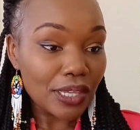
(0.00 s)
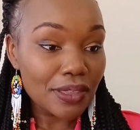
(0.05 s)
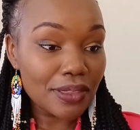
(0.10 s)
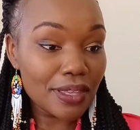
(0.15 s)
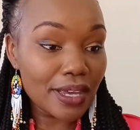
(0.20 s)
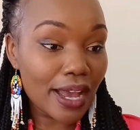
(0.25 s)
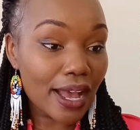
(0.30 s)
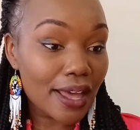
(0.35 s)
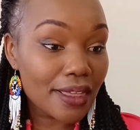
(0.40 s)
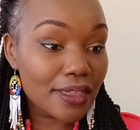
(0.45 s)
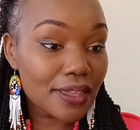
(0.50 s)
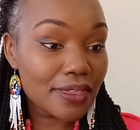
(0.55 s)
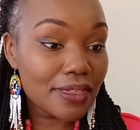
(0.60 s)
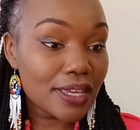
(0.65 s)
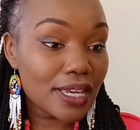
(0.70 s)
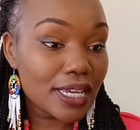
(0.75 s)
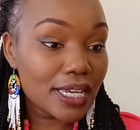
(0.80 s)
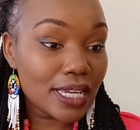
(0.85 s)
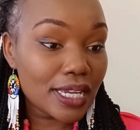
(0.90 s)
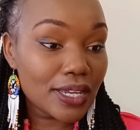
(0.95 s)
the other
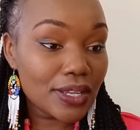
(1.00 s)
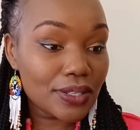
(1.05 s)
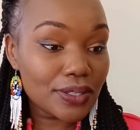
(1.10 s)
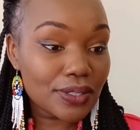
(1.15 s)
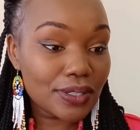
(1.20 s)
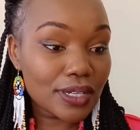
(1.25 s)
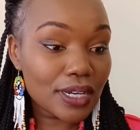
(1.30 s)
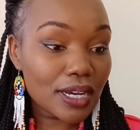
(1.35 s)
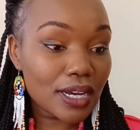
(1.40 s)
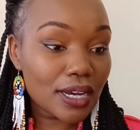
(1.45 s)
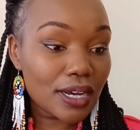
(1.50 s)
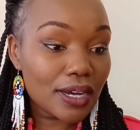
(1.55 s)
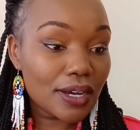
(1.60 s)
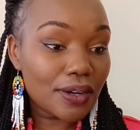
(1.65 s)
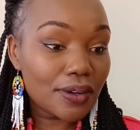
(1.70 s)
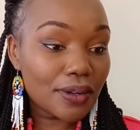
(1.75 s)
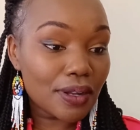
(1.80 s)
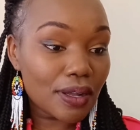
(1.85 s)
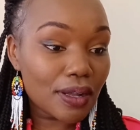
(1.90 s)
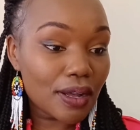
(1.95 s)
thing is,
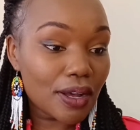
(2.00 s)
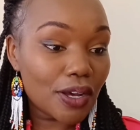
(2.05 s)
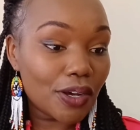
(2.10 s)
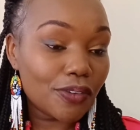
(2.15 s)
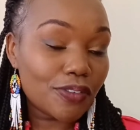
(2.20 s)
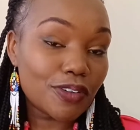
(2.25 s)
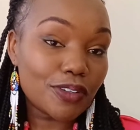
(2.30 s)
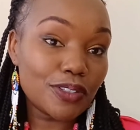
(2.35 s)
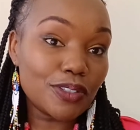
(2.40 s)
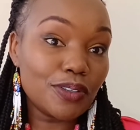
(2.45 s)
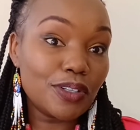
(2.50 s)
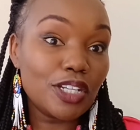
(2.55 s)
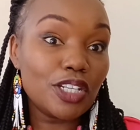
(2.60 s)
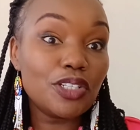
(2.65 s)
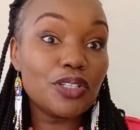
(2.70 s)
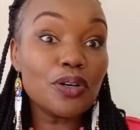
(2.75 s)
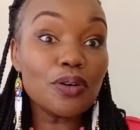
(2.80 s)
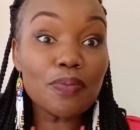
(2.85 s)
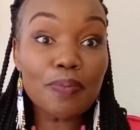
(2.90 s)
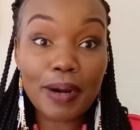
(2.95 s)
of course, you need
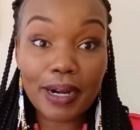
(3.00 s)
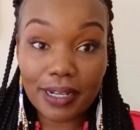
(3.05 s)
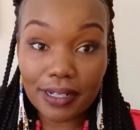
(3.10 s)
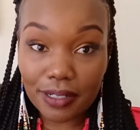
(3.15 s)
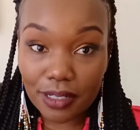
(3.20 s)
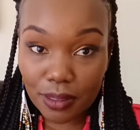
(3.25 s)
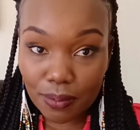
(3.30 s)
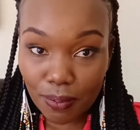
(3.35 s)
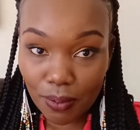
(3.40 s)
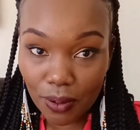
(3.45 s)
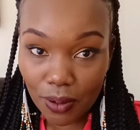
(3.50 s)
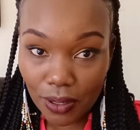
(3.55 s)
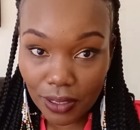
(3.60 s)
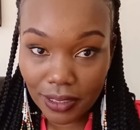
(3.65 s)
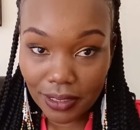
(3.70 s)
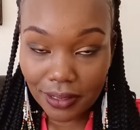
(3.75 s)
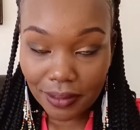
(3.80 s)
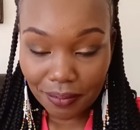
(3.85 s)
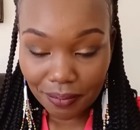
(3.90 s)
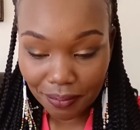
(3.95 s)
your
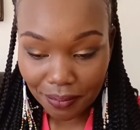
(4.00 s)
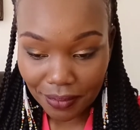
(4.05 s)
passport.